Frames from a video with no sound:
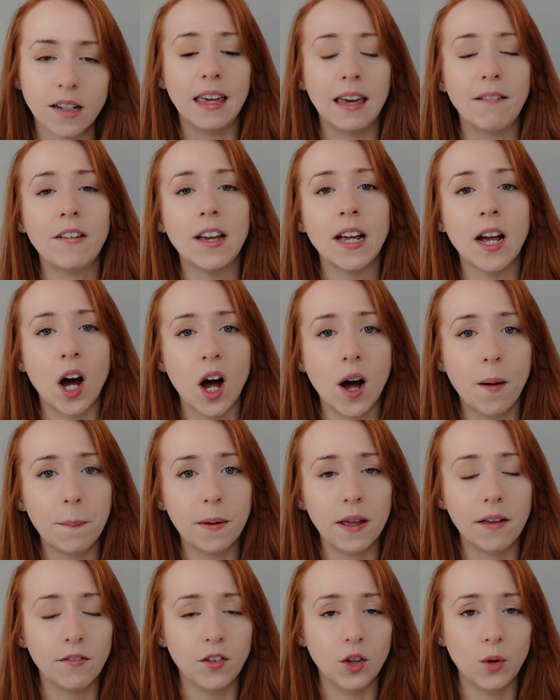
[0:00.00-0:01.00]
Giving up,
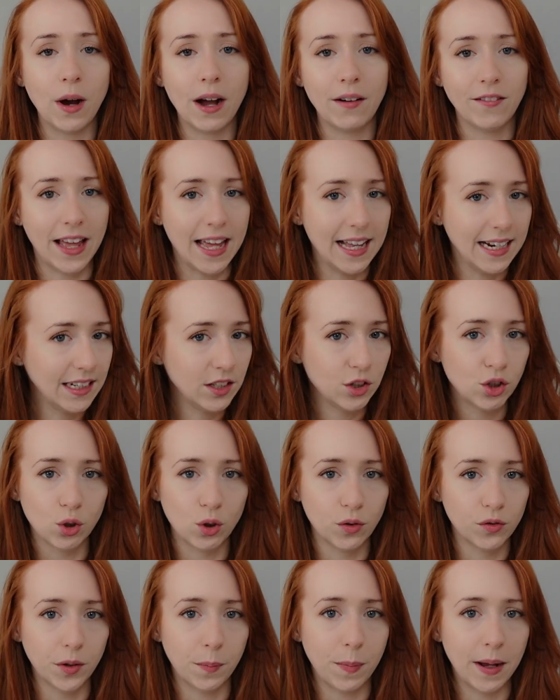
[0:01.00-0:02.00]
if you have any
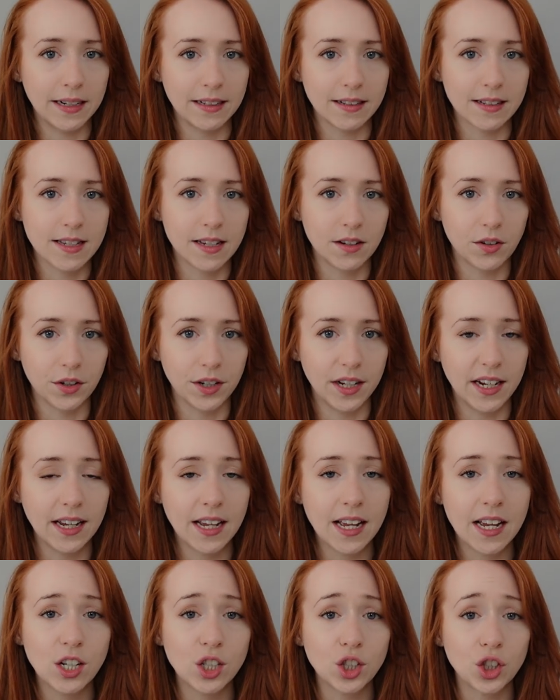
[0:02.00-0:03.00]
sort of dependency on it,